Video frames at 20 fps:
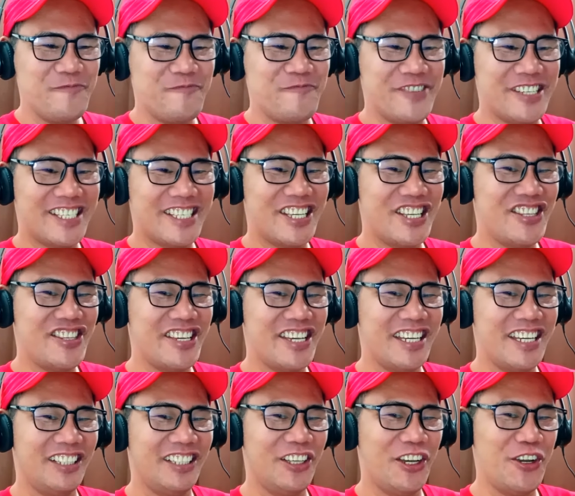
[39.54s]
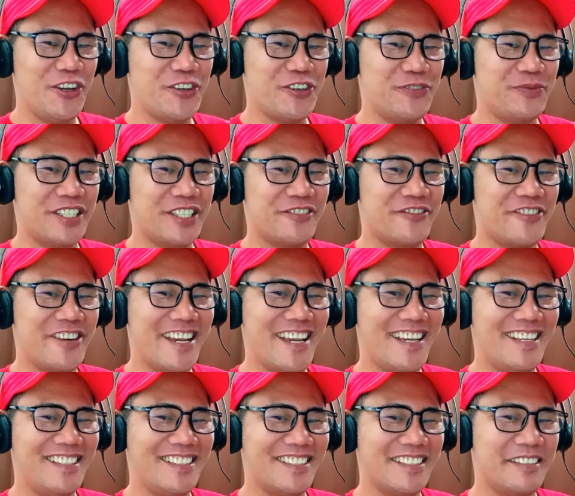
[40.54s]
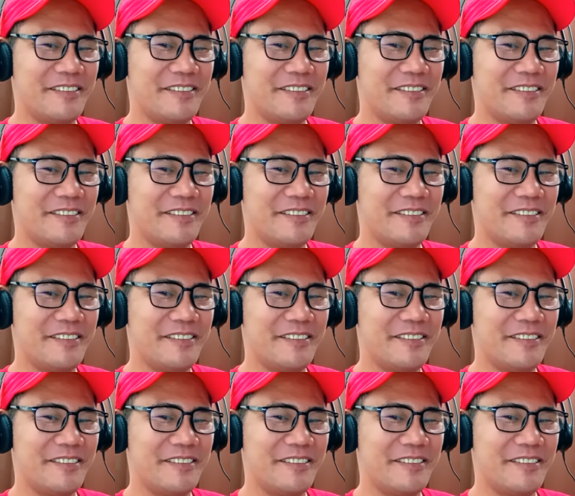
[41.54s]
Miss India, hello, Miss France.